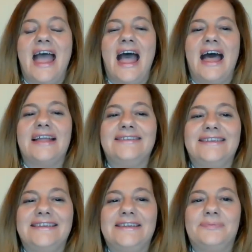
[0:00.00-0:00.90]
And
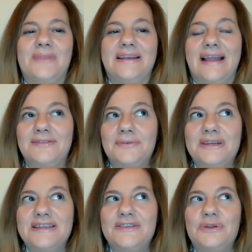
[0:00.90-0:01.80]
another
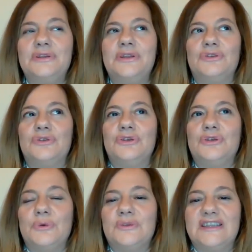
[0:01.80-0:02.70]
reason to
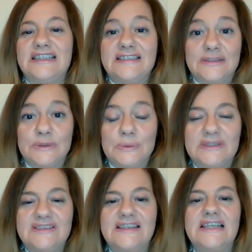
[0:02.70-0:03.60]
use these
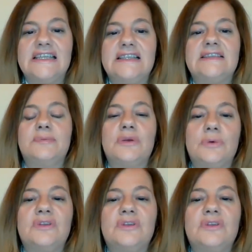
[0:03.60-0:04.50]
tools is
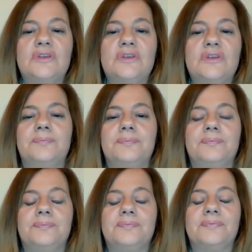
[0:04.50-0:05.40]
because
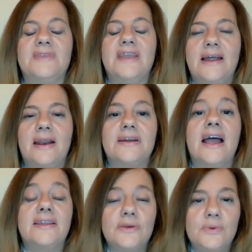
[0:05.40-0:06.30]
they are
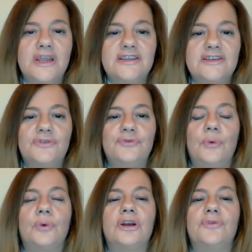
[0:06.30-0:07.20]
adequate
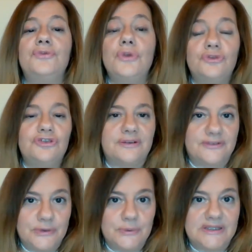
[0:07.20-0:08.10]
for future
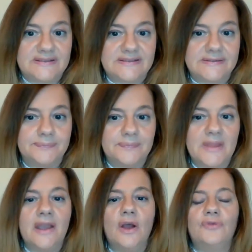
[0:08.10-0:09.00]
students,
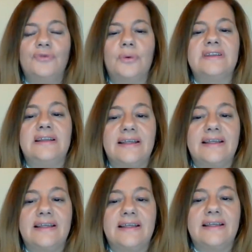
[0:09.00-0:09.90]
for the
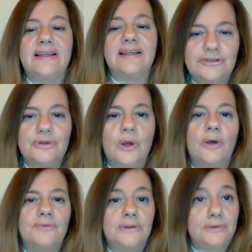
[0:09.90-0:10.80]
last generation
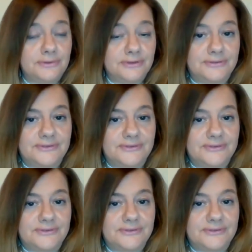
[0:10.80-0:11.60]
of learners.